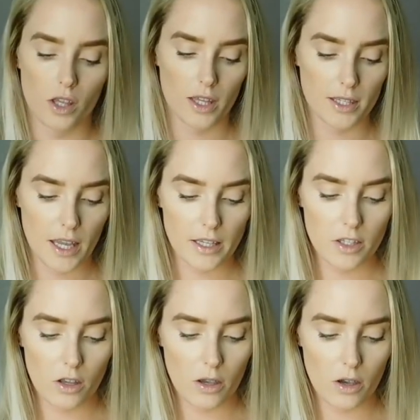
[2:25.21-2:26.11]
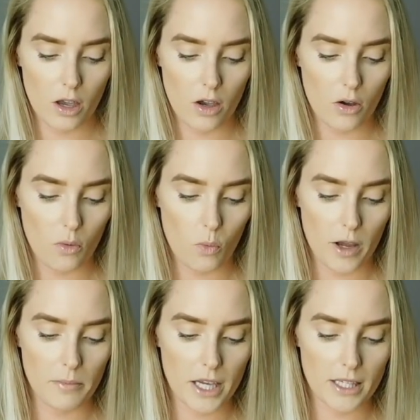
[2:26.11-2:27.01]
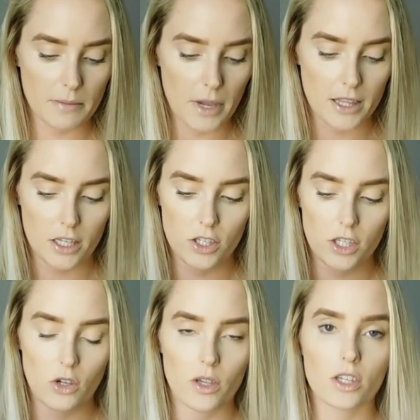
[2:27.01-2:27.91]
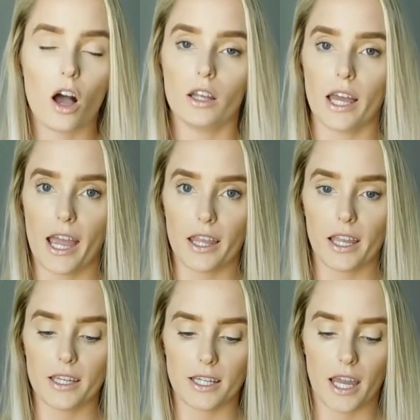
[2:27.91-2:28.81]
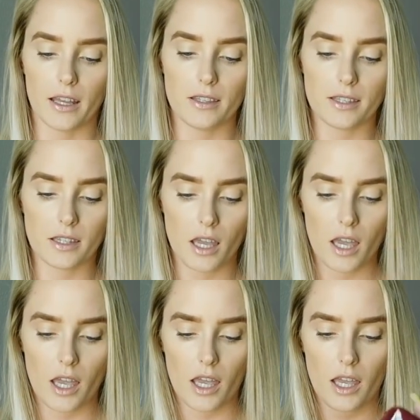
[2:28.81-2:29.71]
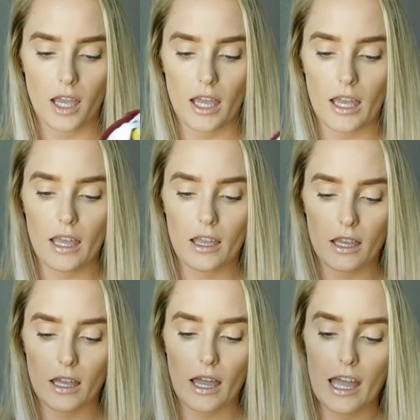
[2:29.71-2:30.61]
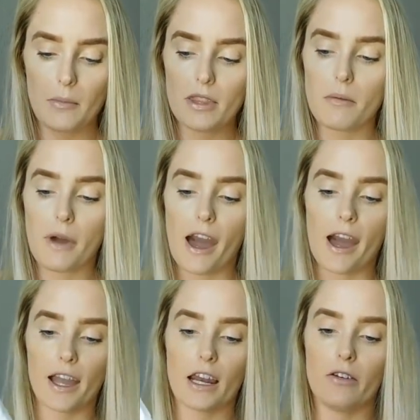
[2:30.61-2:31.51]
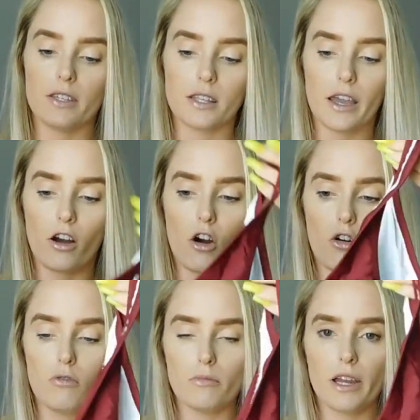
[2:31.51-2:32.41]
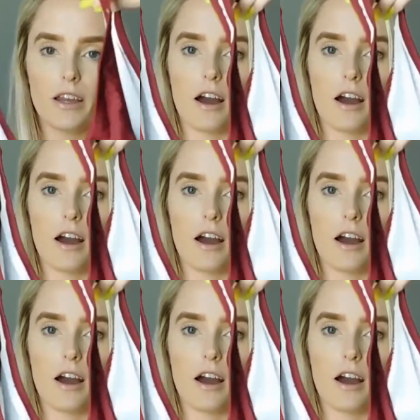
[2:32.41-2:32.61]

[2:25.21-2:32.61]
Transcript: So this next one-piece bathing suit is called Elegant Dance. It came in the bag and I was like, oh my